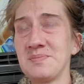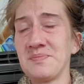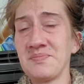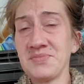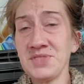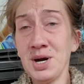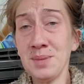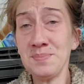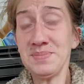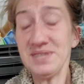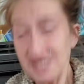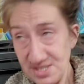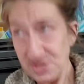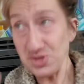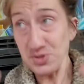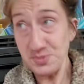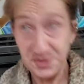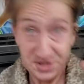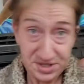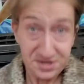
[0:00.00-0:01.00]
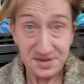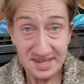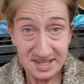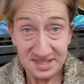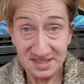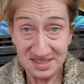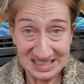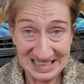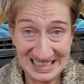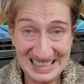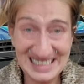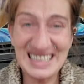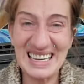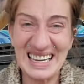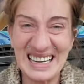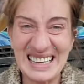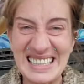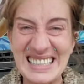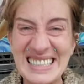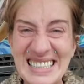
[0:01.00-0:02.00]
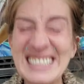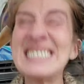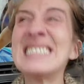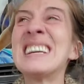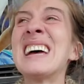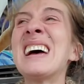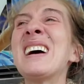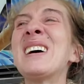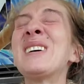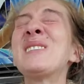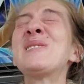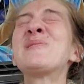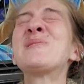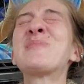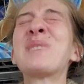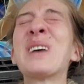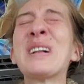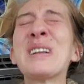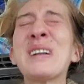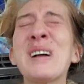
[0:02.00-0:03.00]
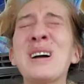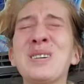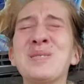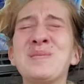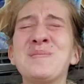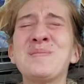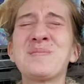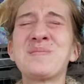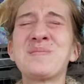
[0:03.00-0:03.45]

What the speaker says: not be super triggering. But,